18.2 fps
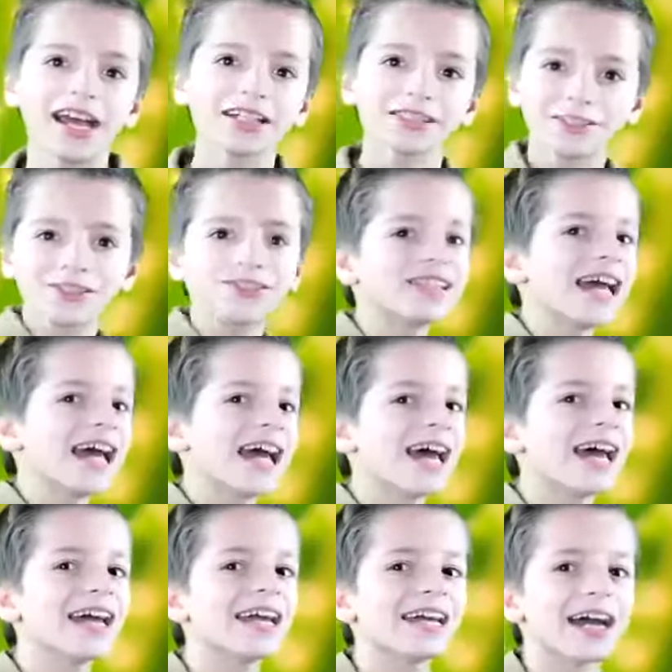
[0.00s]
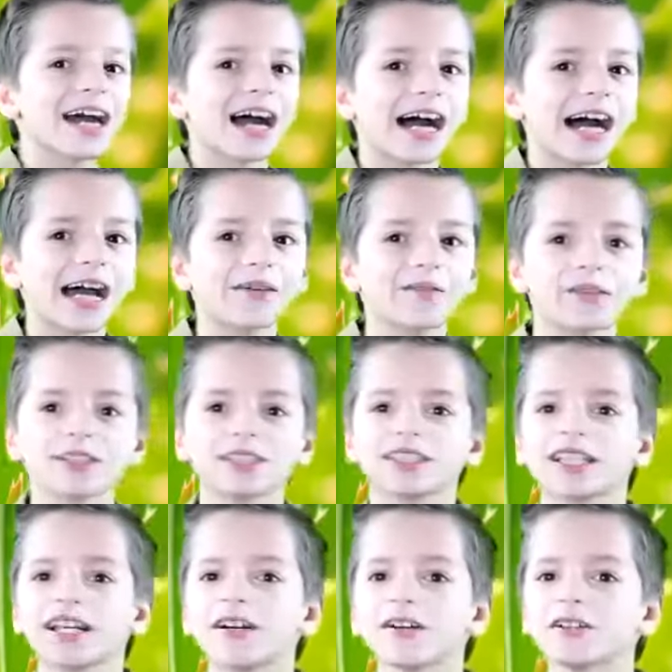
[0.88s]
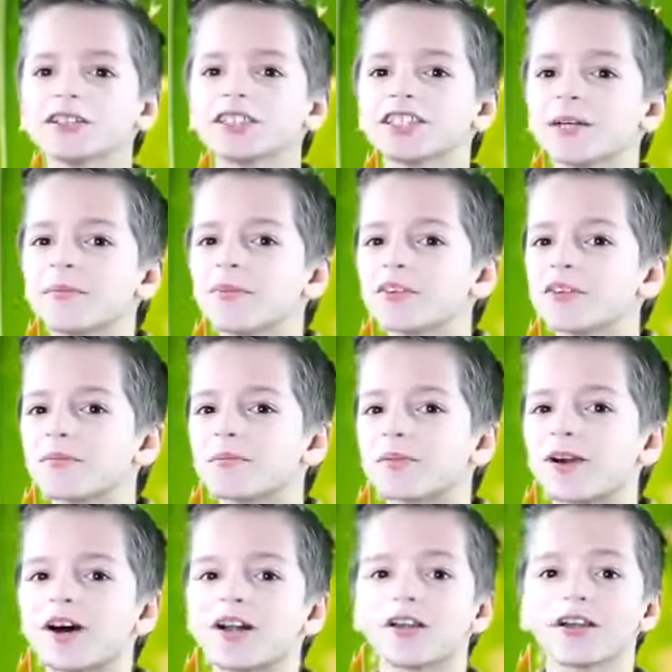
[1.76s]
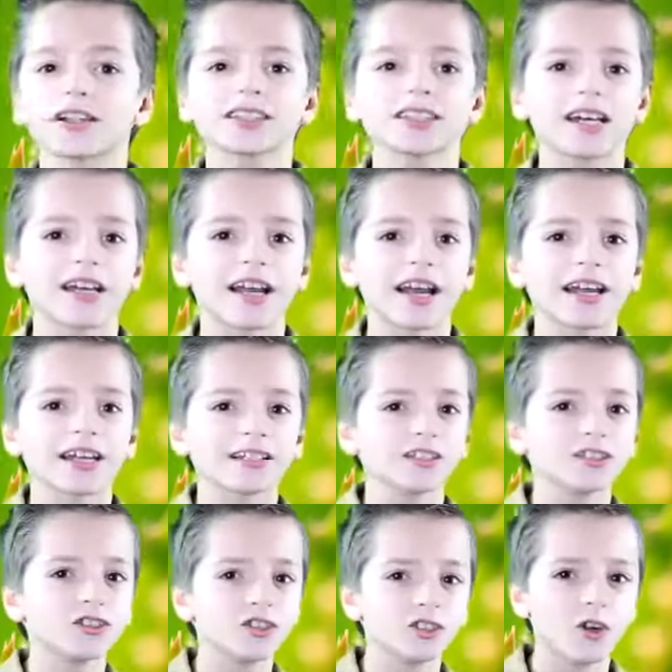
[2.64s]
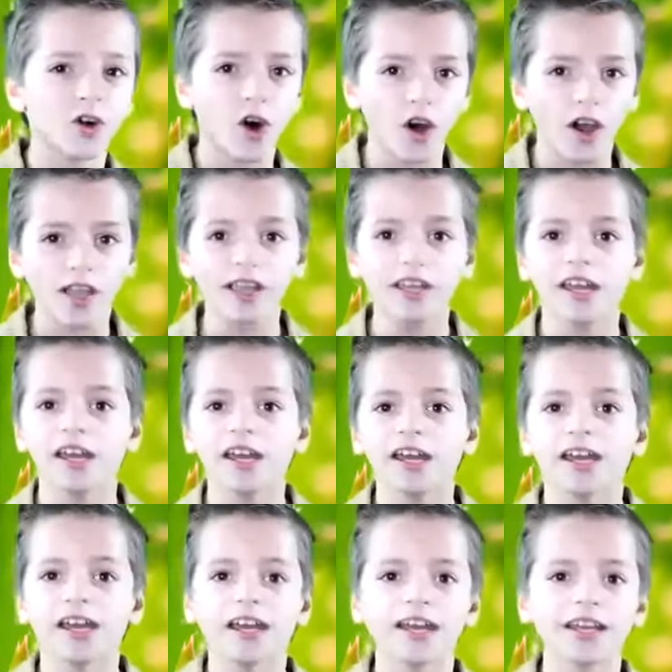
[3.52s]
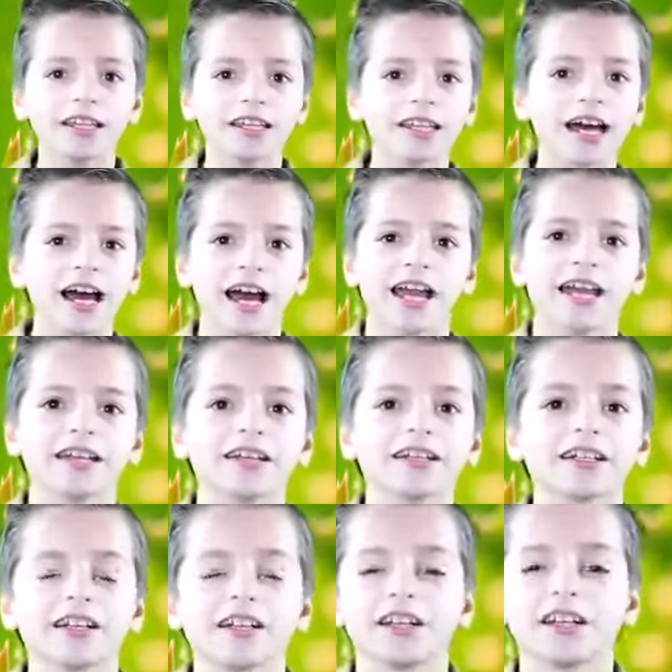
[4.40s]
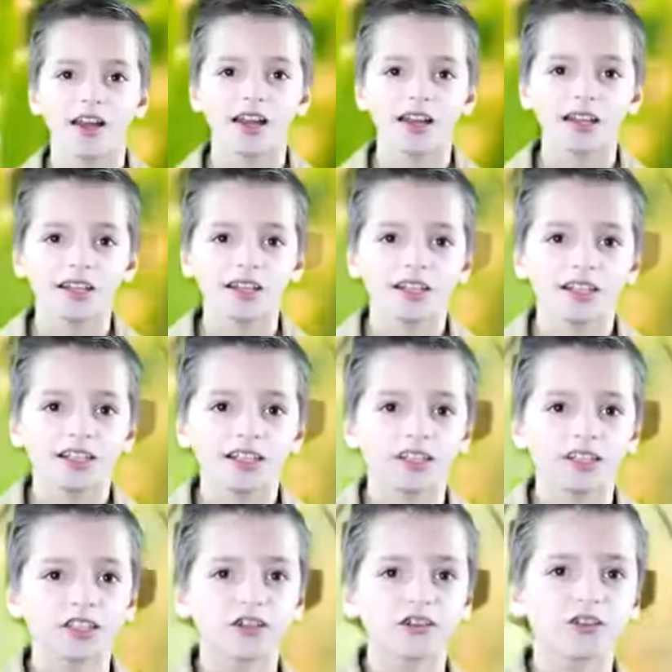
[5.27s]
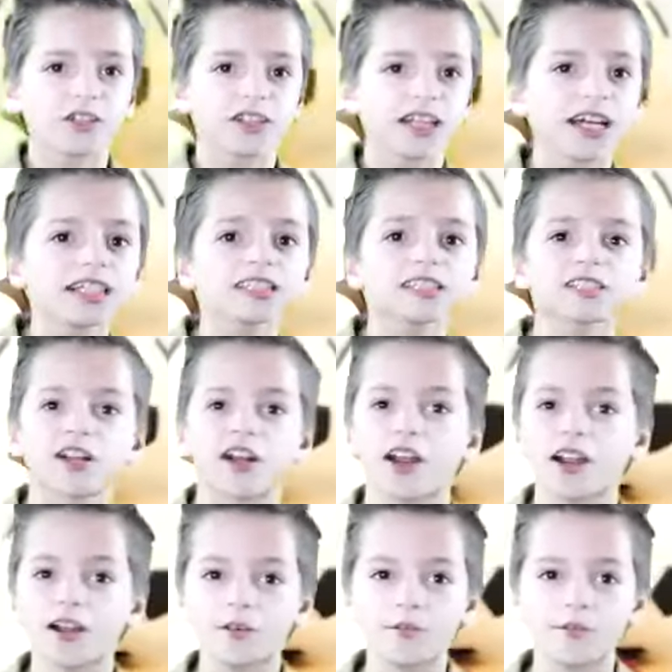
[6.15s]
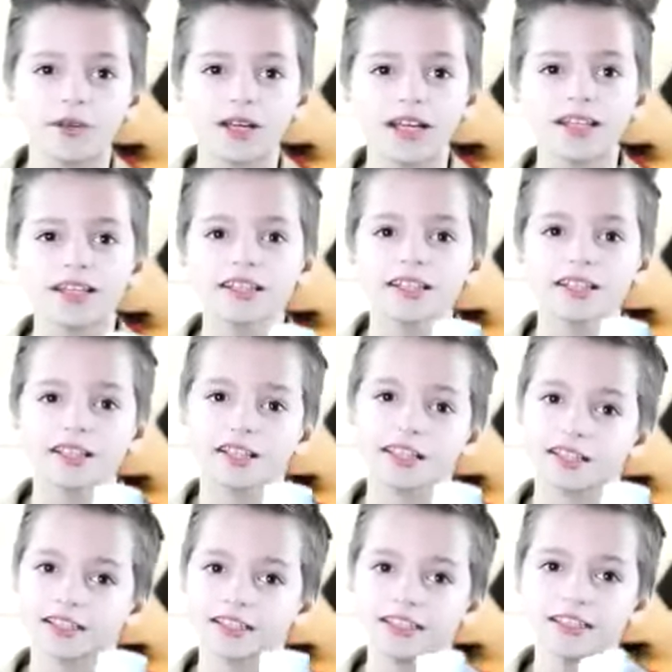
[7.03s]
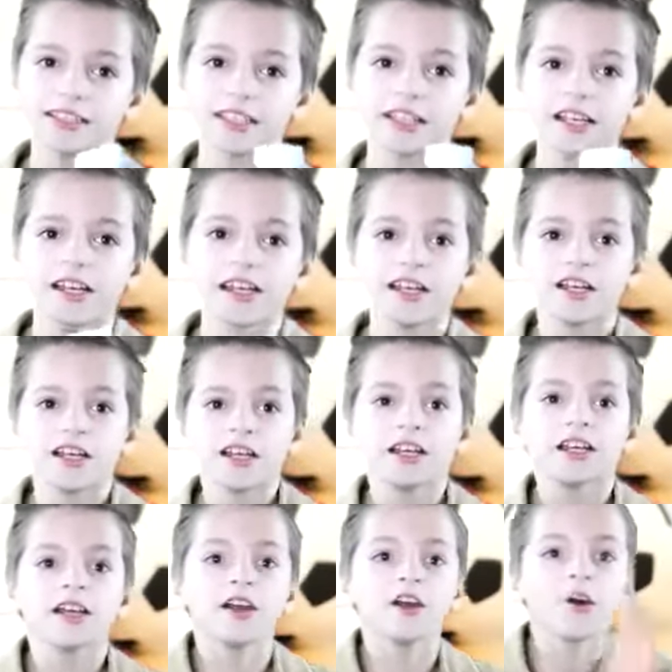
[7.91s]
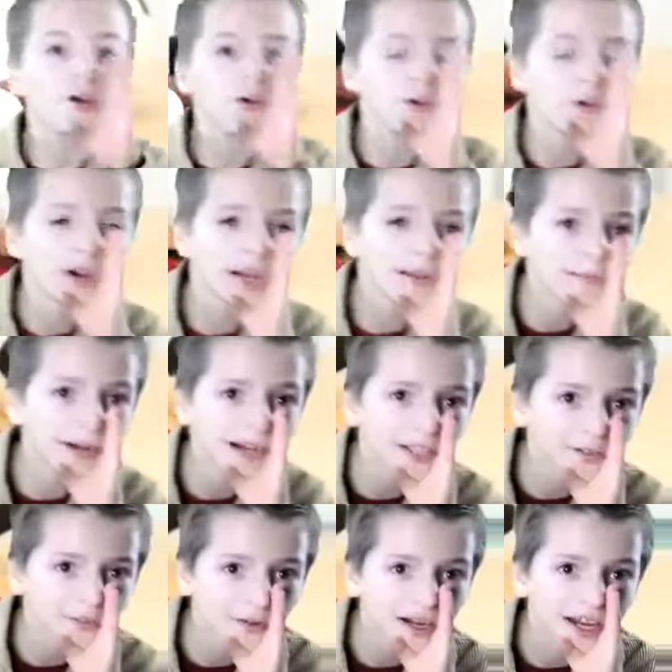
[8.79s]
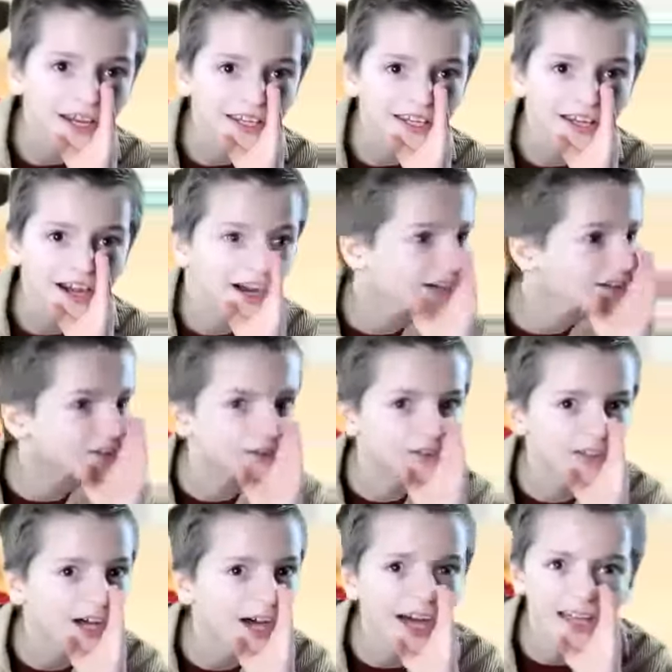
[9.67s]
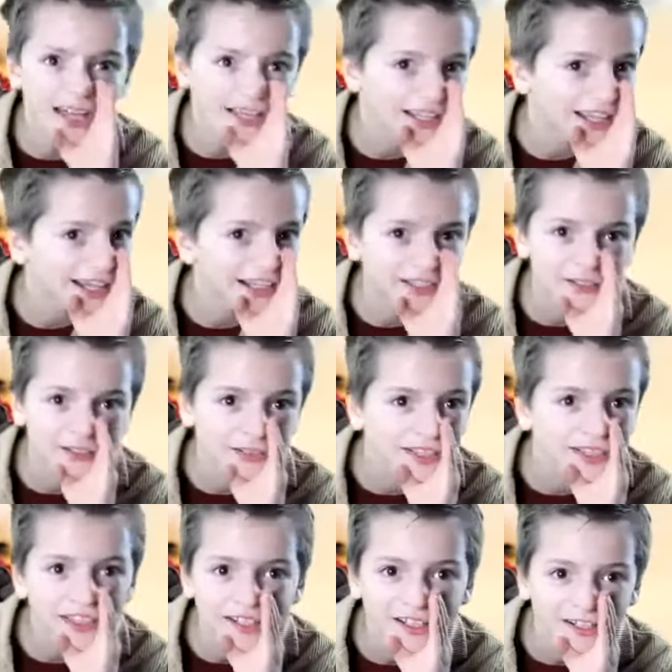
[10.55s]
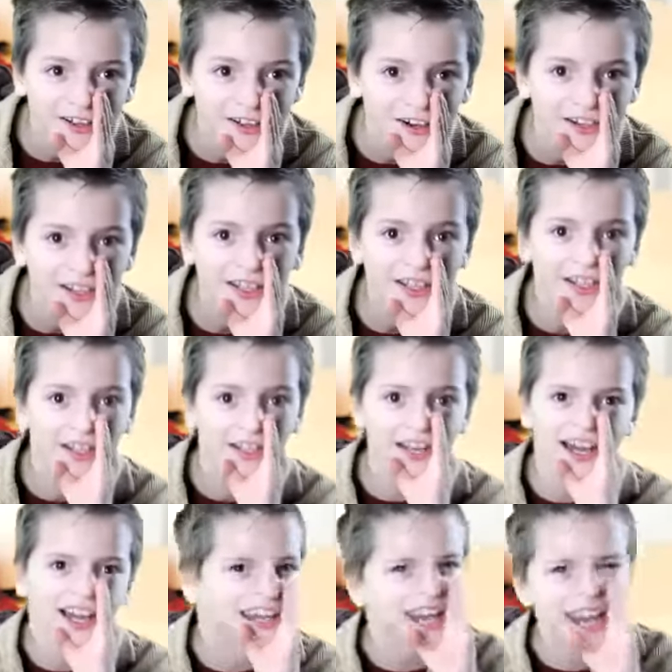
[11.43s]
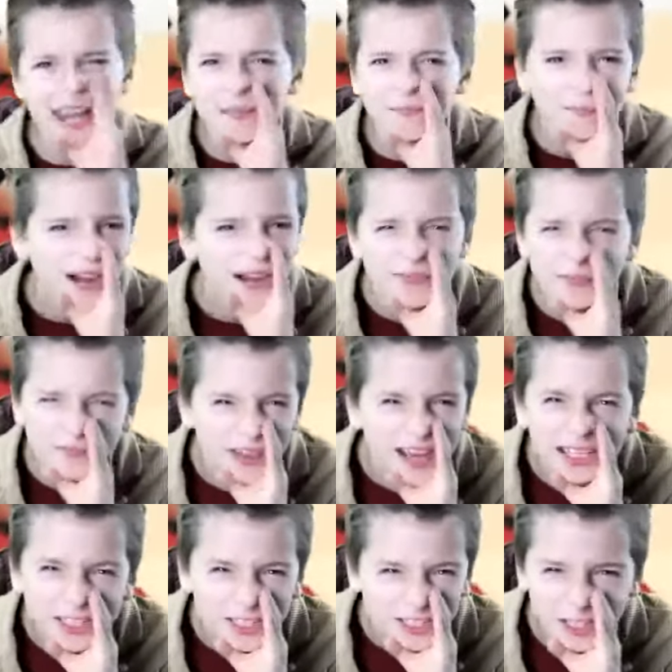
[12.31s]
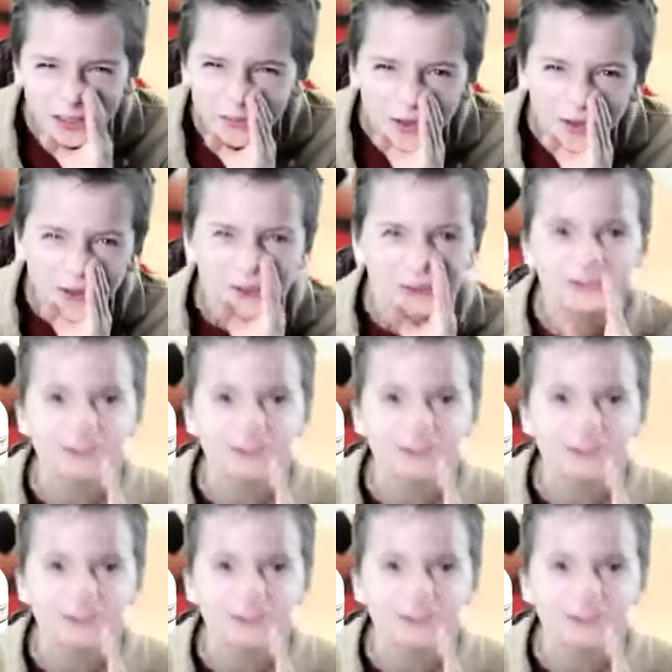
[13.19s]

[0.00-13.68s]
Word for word: and today I will tell you some of the products that I enjoy and like. So let's start with kids. Oh, and by the way, I do not like to eat a lot and I hate my vegetables.